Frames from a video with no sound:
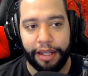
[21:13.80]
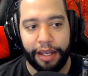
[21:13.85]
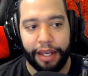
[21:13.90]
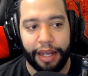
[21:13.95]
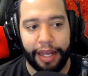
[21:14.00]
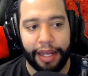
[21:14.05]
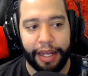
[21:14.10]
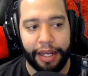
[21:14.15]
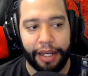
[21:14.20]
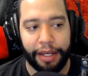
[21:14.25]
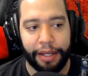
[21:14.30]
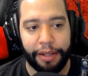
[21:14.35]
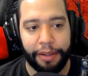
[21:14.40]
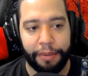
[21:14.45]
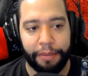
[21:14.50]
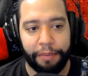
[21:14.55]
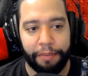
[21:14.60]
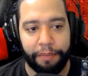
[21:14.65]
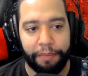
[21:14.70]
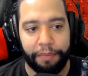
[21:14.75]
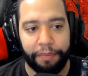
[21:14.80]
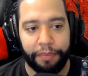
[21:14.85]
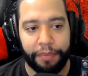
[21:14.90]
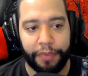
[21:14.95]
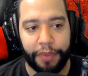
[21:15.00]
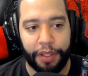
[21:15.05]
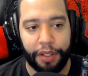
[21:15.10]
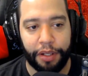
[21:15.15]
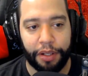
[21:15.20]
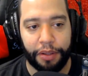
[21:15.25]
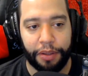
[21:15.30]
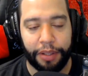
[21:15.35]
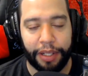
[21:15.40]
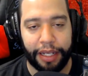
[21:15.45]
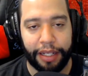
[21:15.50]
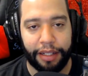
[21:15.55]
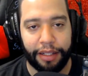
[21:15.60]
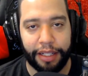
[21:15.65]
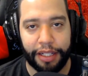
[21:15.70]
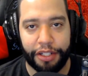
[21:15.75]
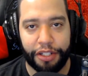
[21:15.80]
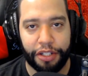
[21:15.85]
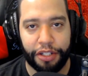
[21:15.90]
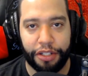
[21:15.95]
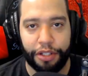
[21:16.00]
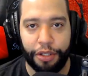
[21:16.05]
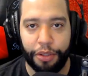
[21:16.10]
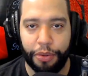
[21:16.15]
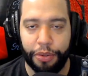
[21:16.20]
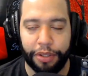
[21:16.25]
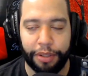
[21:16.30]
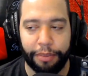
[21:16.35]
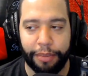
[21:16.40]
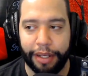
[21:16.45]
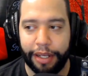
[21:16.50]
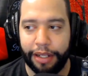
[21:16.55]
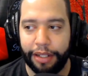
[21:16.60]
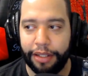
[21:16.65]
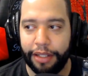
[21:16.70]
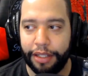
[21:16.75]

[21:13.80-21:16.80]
And you know, like, let's just do it, man.